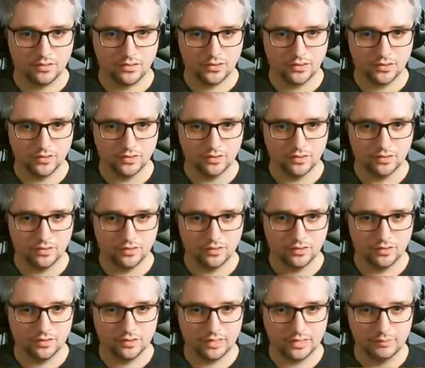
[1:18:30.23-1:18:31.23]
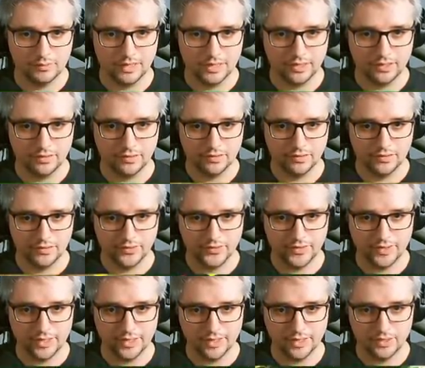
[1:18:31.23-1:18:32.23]
So am I
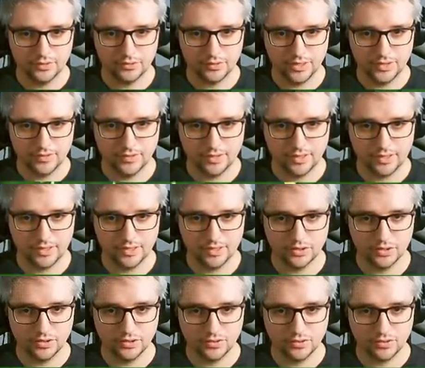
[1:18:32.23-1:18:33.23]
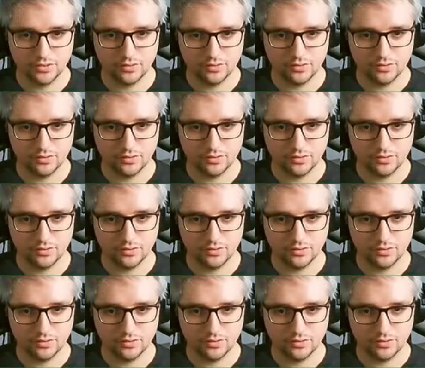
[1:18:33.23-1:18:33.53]
understanding it right that I can just...